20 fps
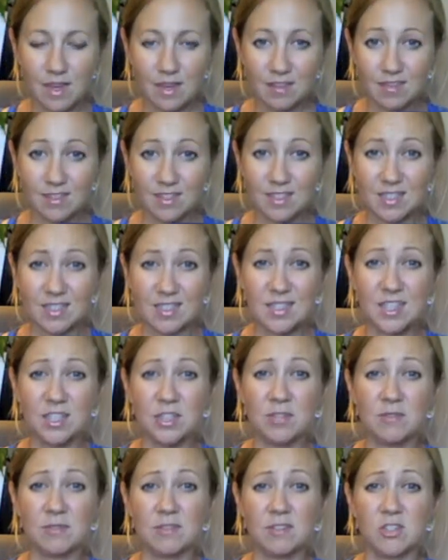this is the
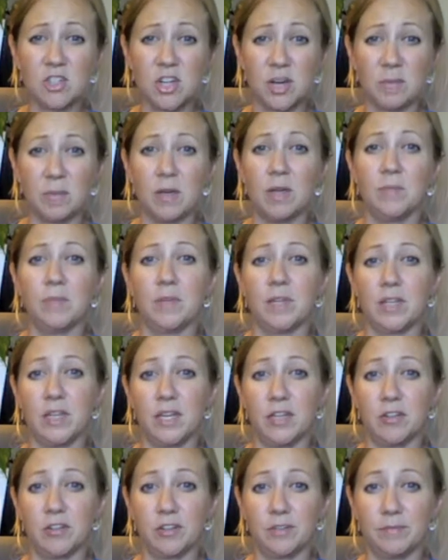new Jamberry mini
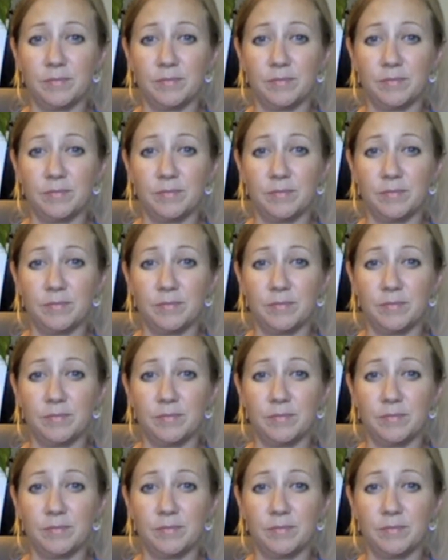heater.